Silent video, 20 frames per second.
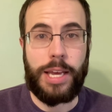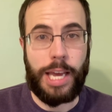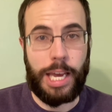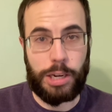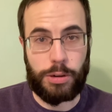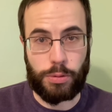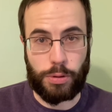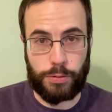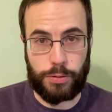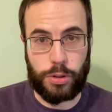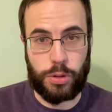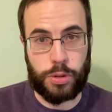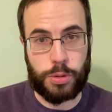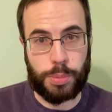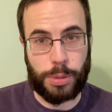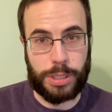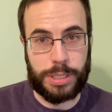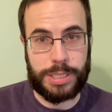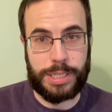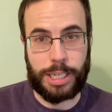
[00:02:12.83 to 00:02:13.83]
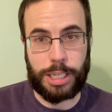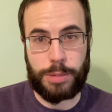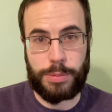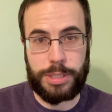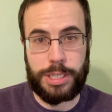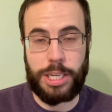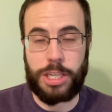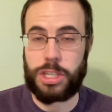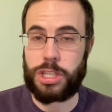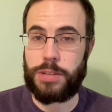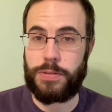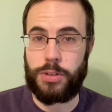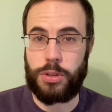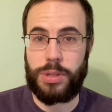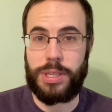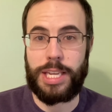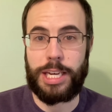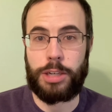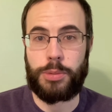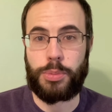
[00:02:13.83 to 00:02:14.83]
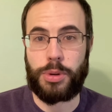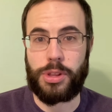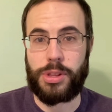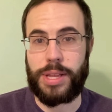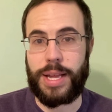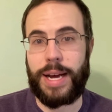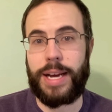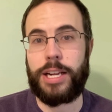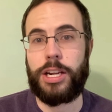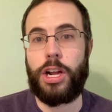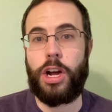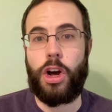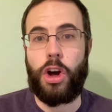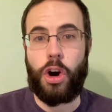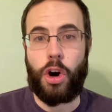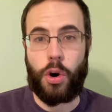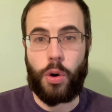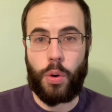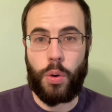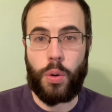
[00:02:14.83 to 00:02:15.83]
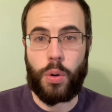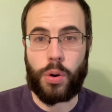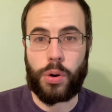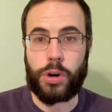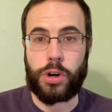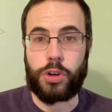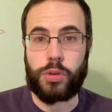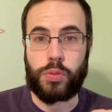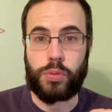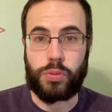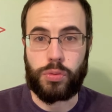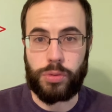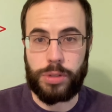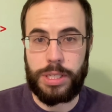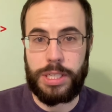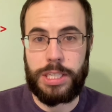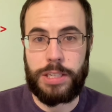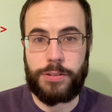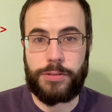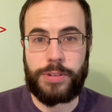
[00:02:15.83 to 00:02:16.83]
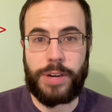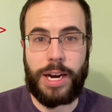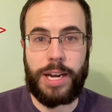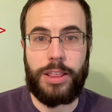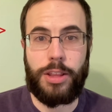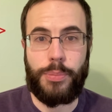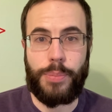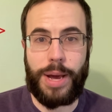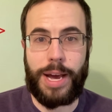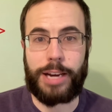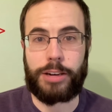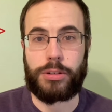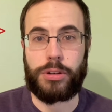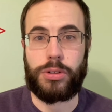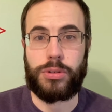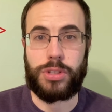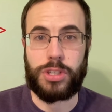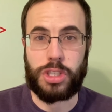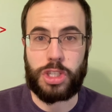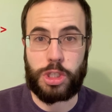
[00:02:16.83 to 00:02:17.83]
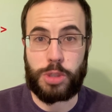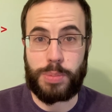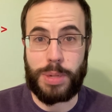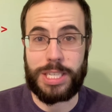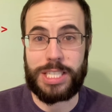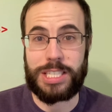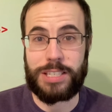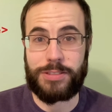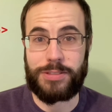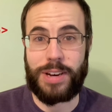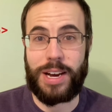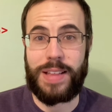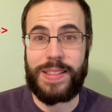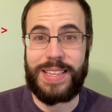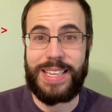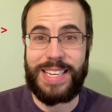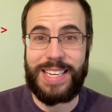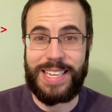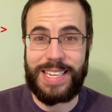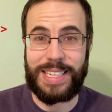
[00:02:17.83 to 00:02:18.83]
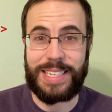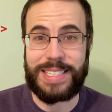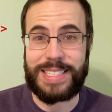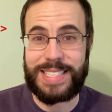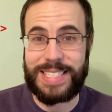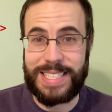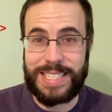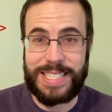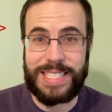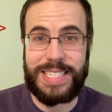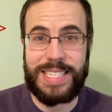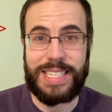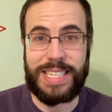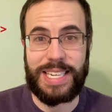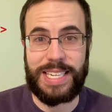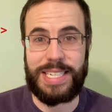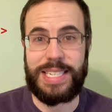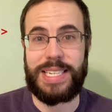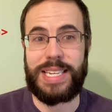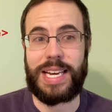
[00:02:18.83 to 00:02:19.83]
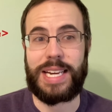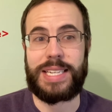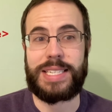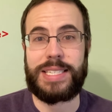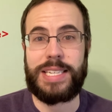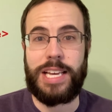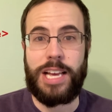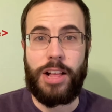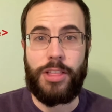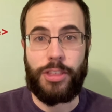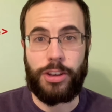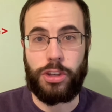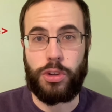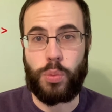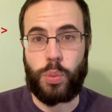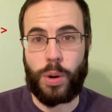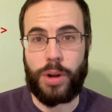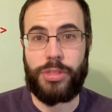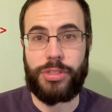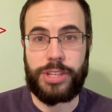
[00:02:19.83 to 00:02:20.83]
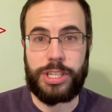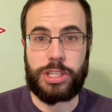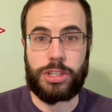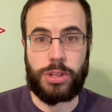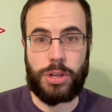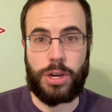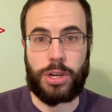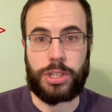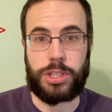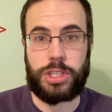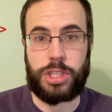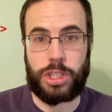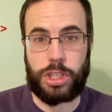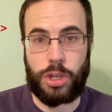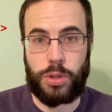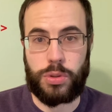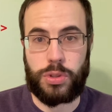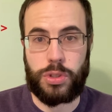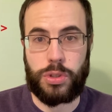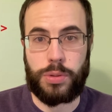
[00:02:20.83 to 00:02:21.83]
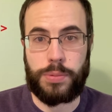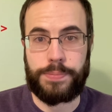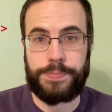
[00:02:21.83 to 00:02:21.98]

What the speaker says: and review Splunk's documentation if you need help with that, or redefine the macro to specify the existing index that you want these logs to go to.